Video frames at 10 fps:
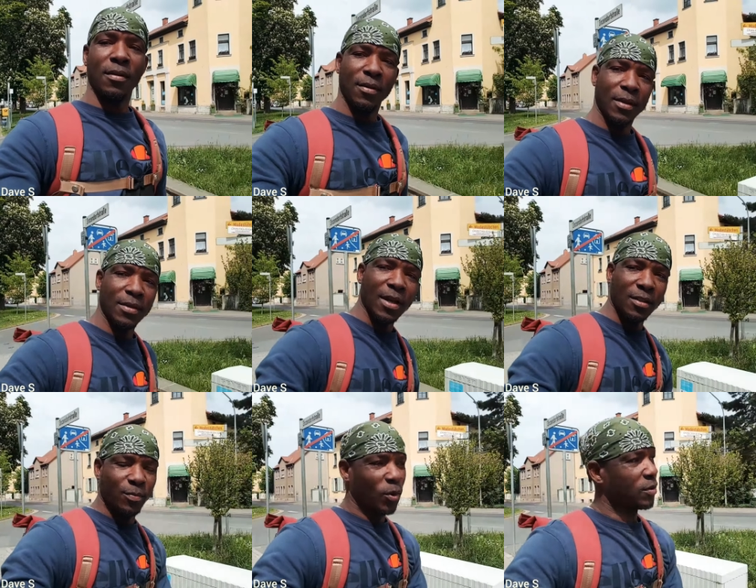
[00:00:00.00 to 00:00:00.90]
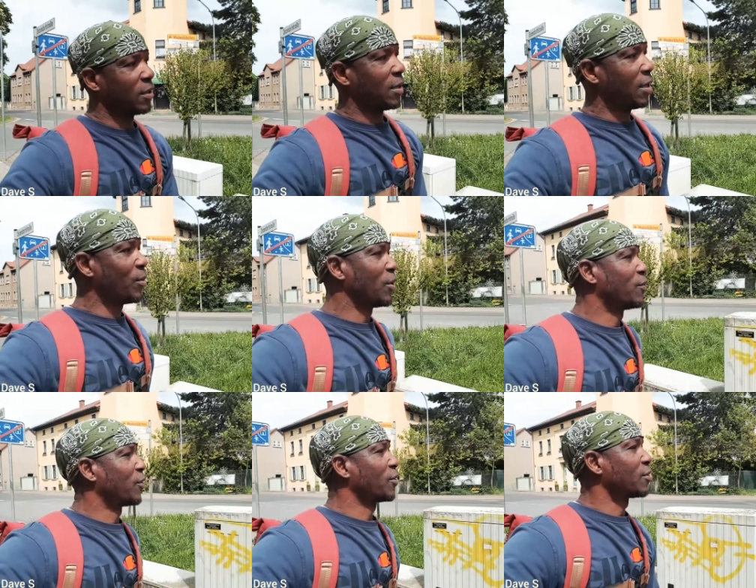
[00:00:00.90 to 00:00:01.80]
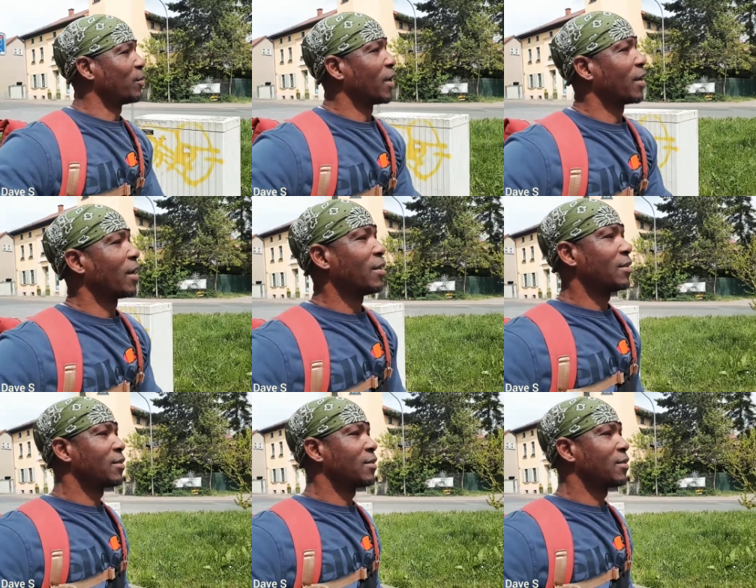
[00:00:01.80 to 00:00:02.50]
There's an spot here. Let me look for automat. I need